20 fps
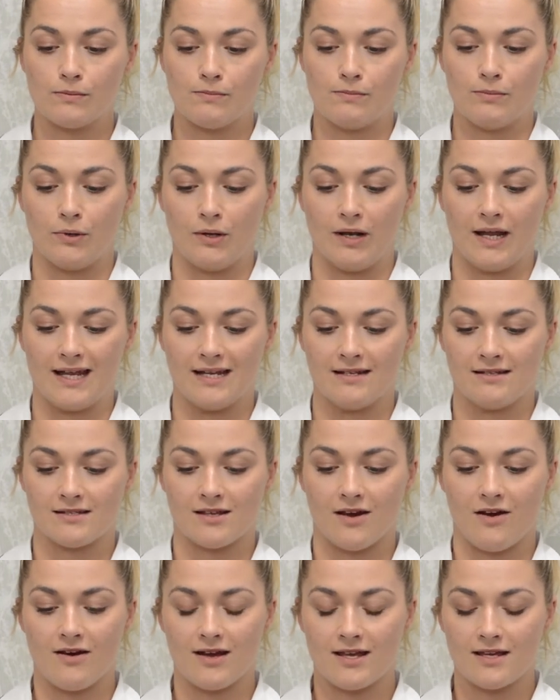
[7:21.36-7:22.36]
pull it in
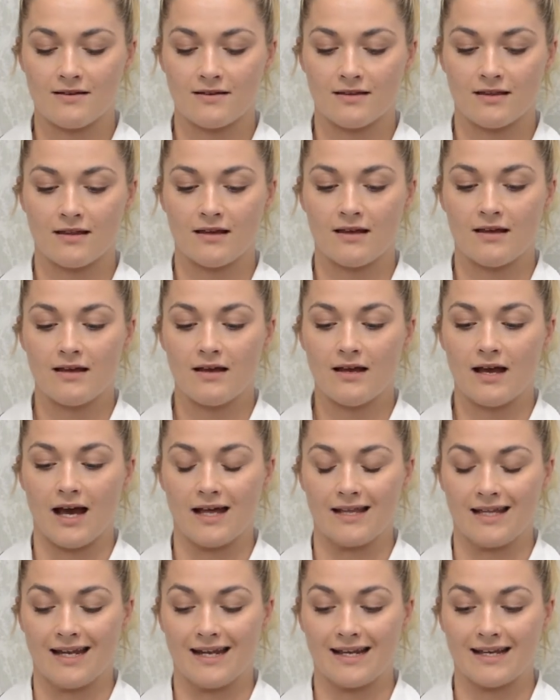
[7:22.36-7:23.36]
tight,
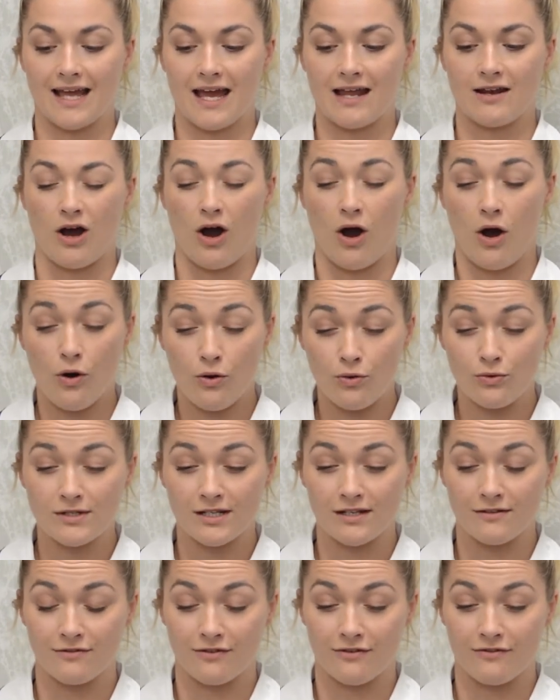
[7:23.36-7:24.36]
and then again
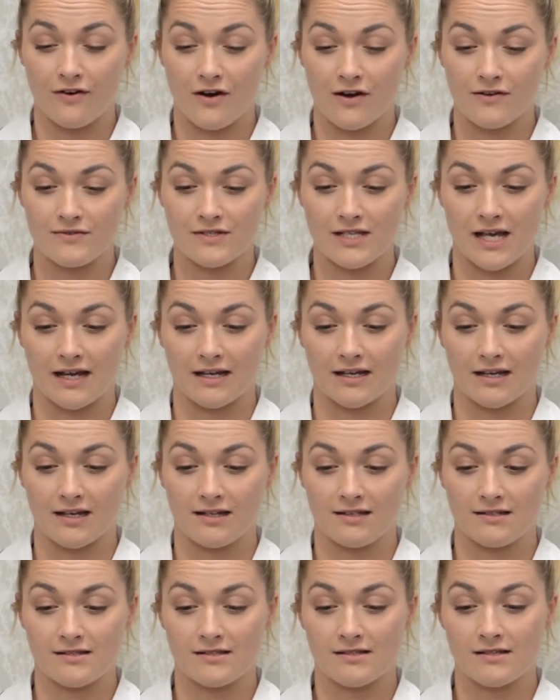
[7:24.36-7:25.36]
holding for 5
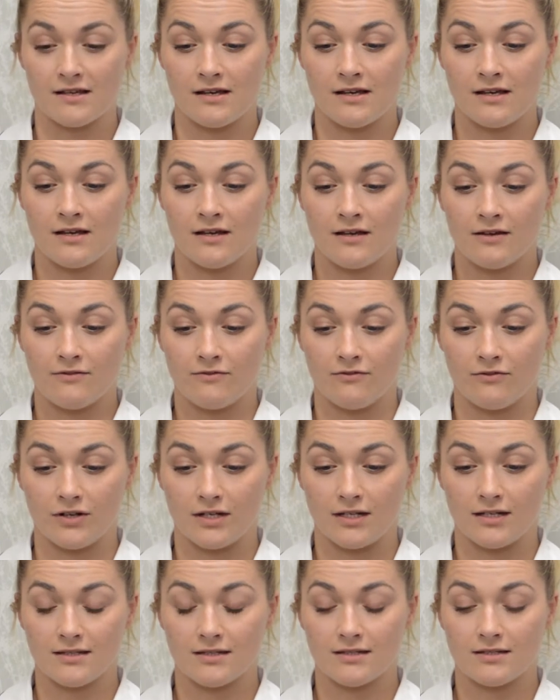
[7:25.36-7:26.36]
seconds.
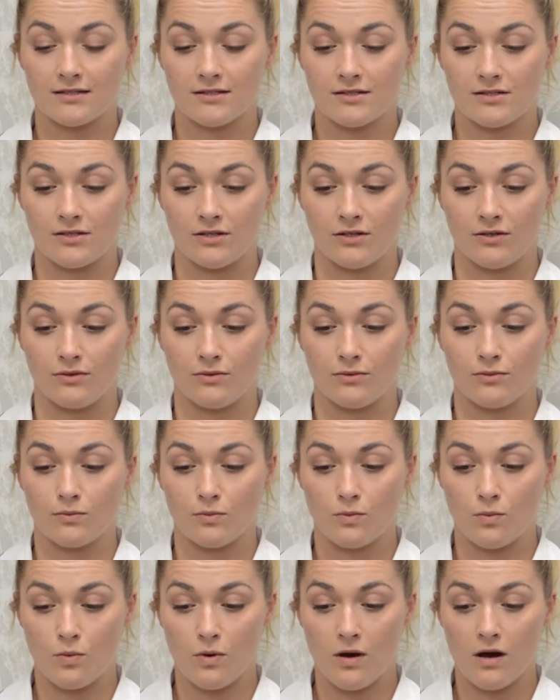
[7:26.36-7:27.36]
2,
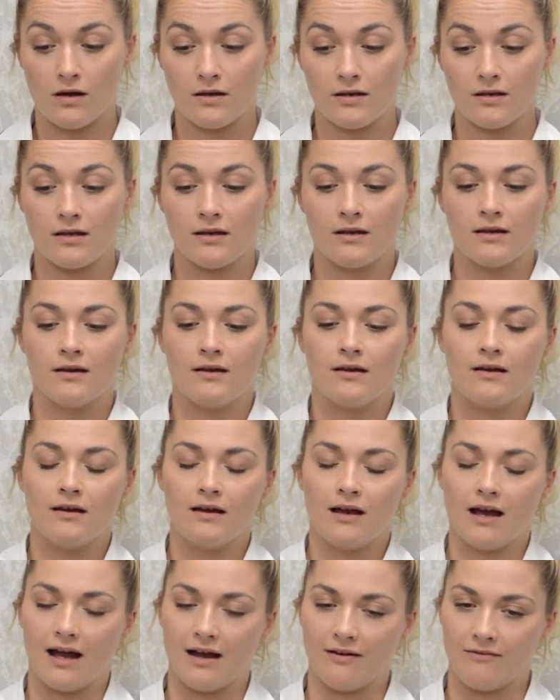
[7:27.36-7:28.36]
1,
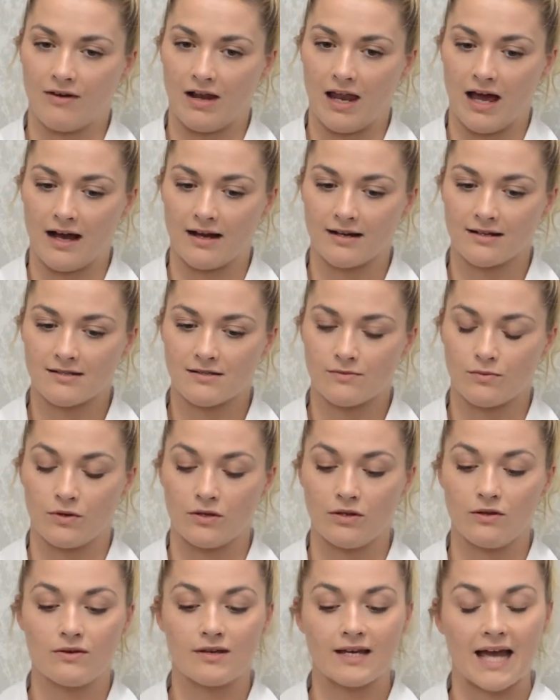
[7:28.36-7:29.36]
and relax. What
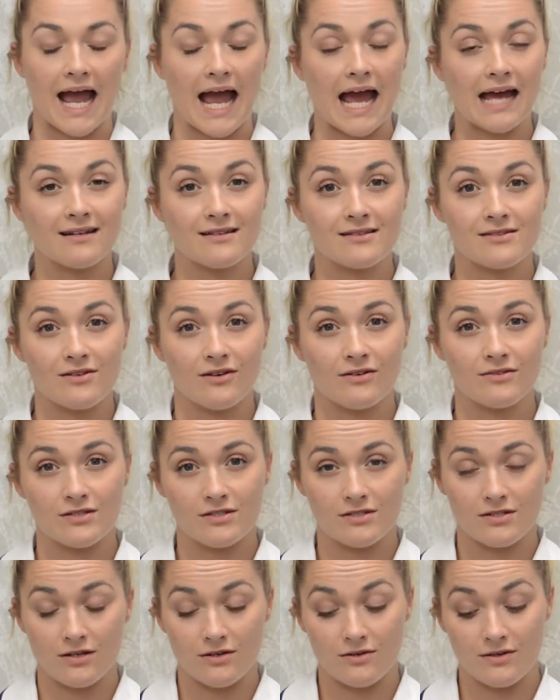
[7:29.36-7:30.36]
you can start
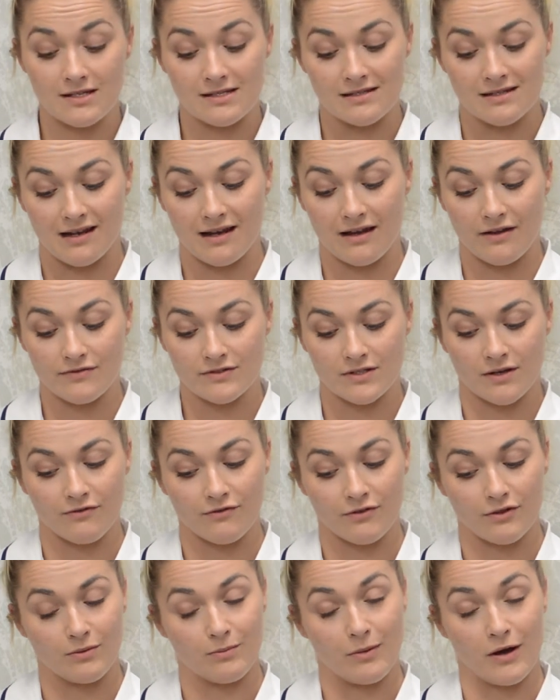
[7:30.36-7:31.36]
to do is lift up
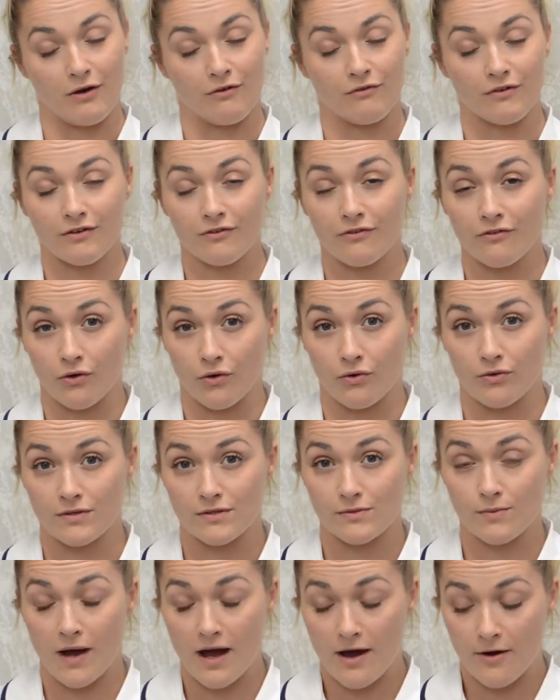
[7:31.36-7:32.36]
through the pelvic floor
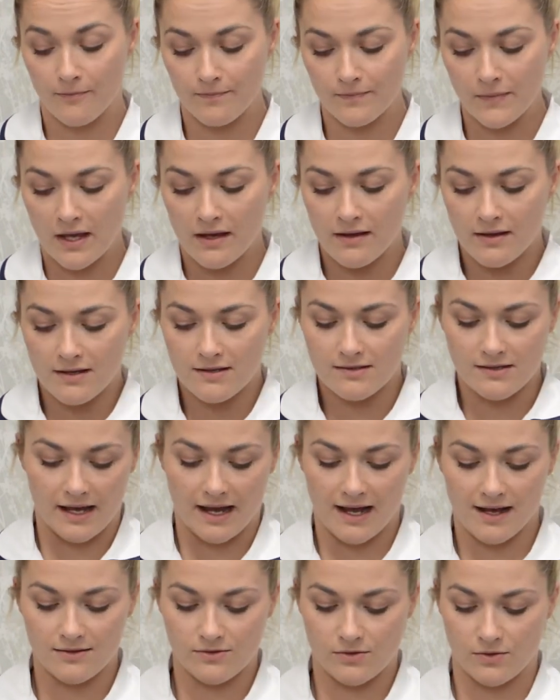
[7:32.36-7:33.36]
as well. So
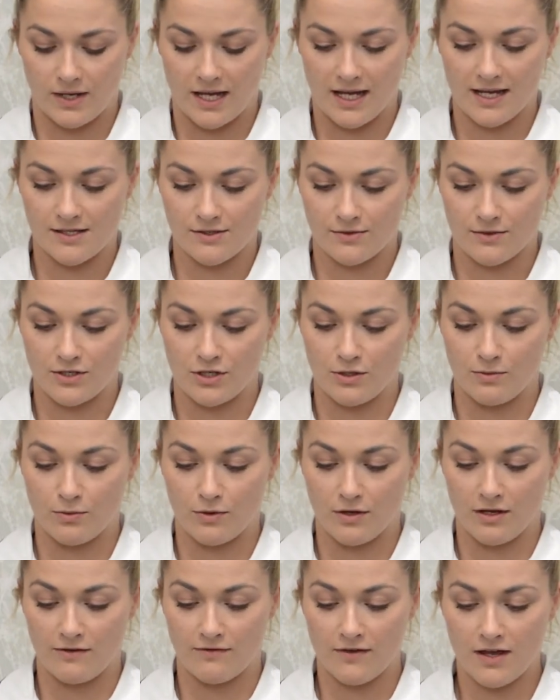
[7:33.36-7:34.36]
hands on here, so as you
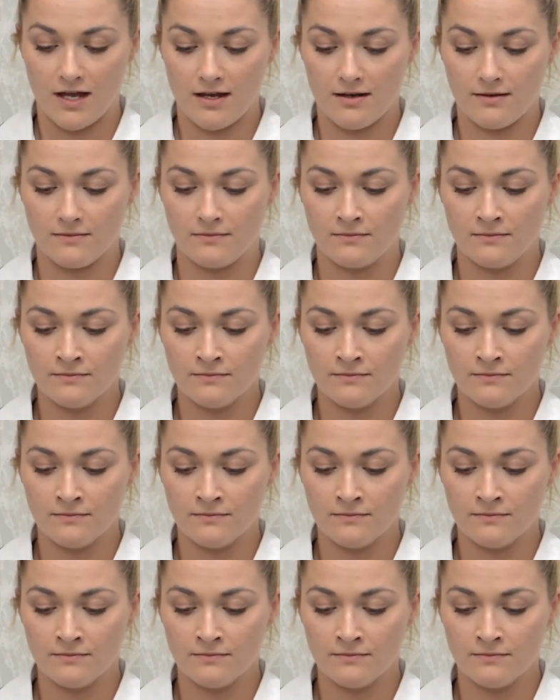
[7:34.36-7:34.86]
breathe in,